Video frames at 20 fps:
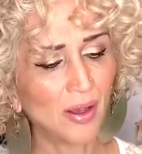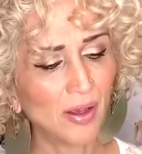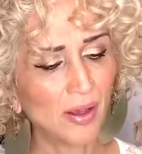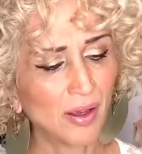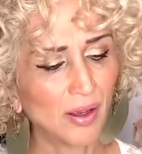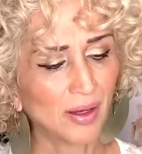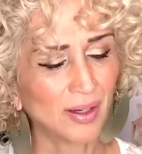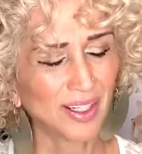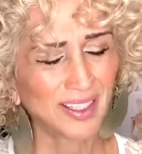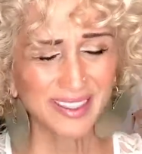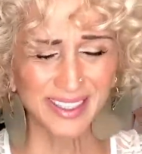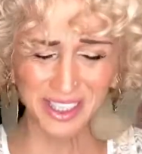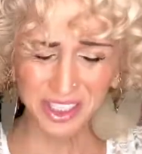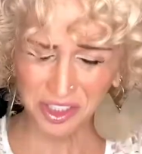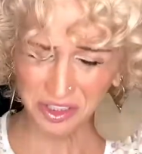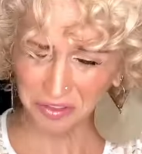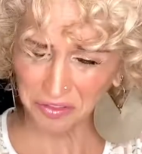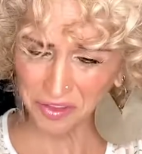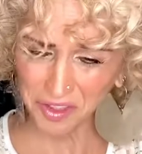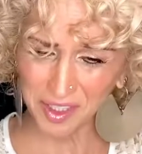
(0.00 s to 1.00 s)
because I
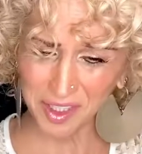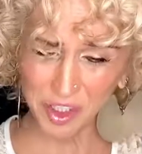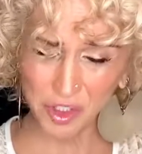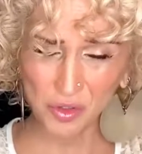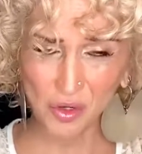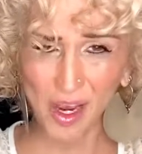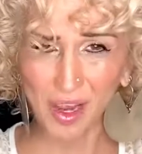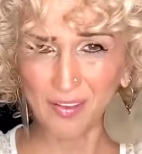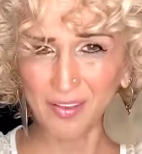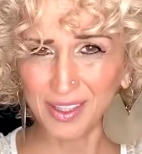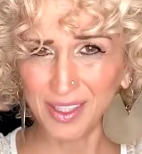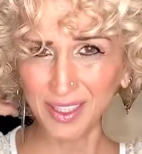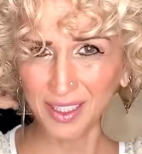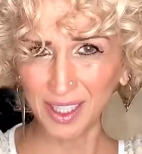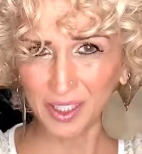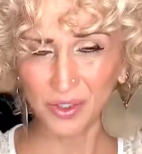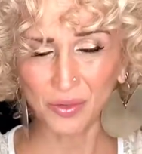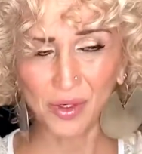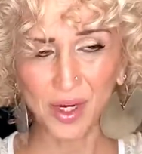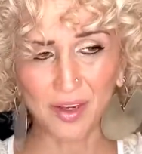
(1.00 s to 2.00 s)
just feel it traveling and I
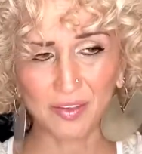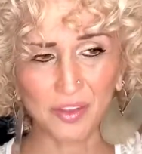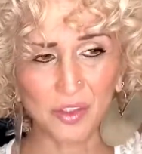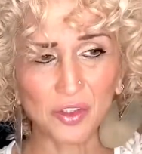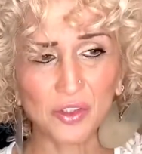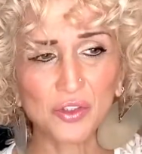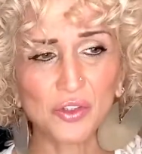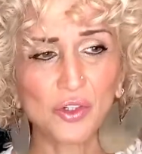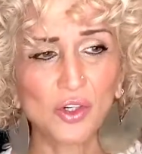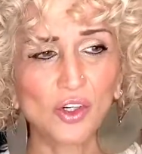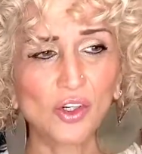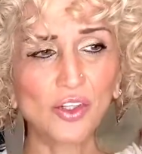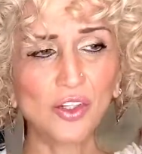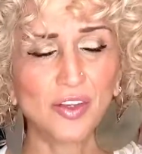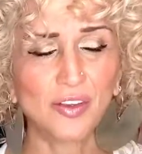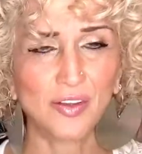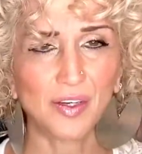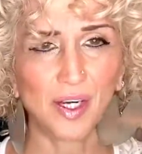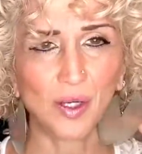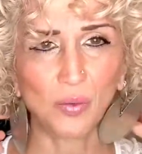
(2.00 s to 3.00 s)
don't have control, and
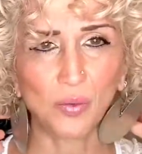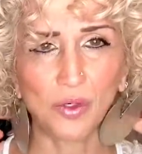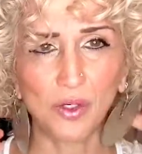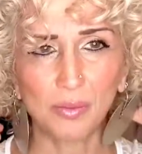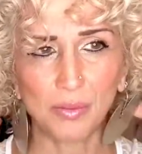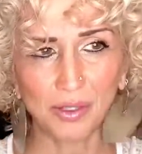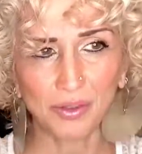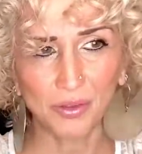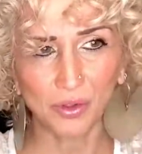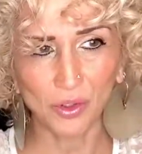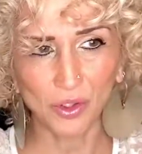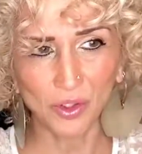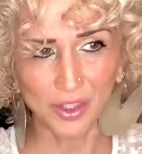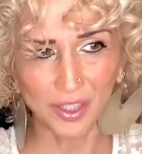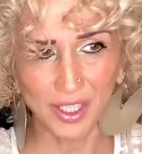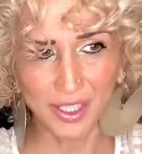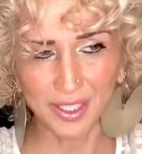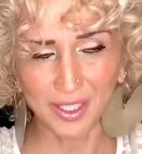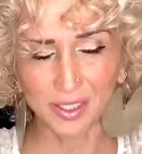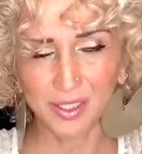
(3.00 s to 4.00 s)
then I worry about the oil
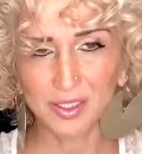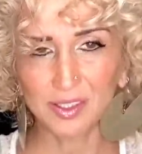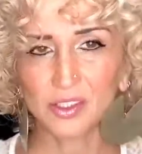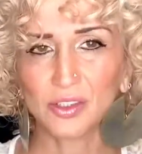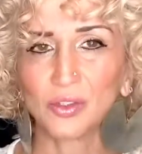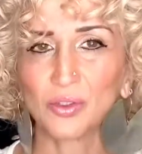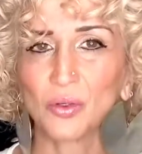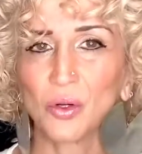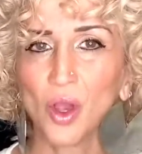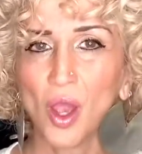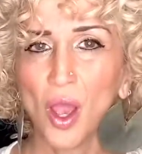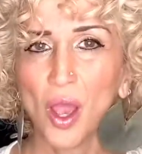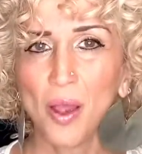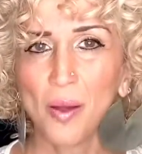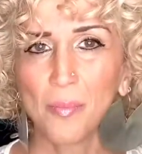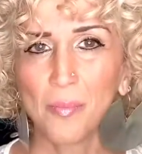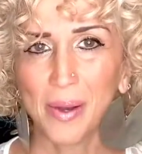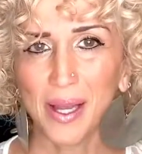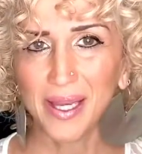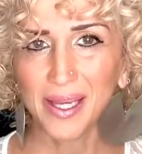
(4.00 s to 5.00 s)
getting onto
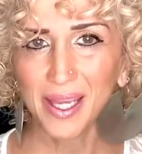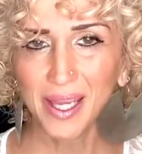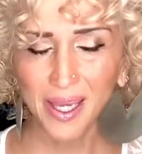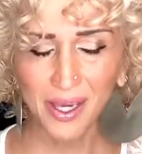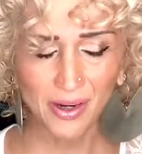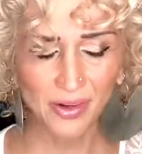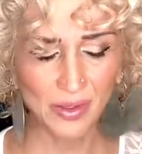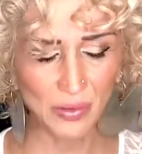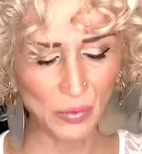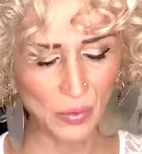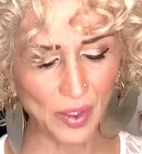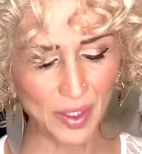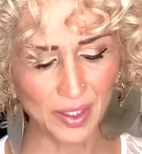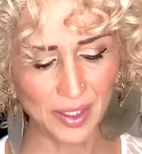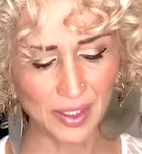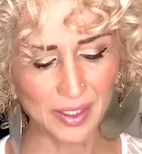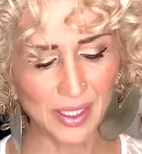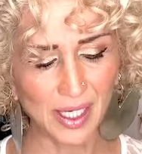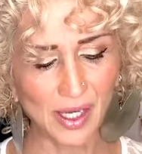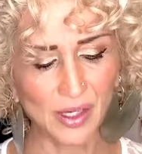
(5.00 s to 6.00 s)
my hair and weighing it
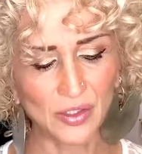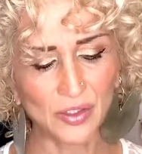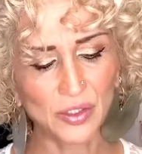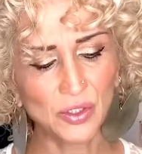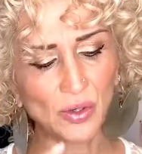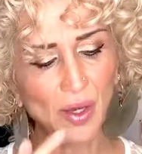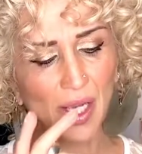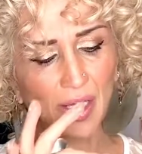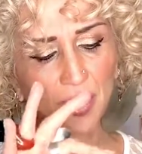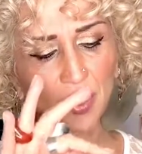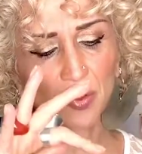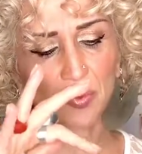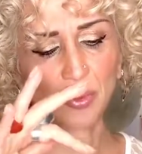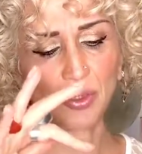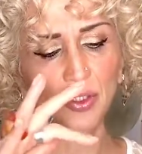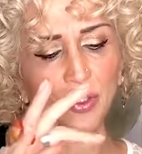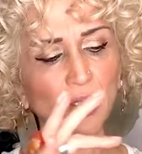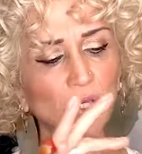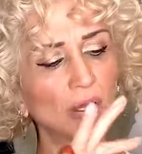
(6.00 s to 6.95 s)
down. So I just put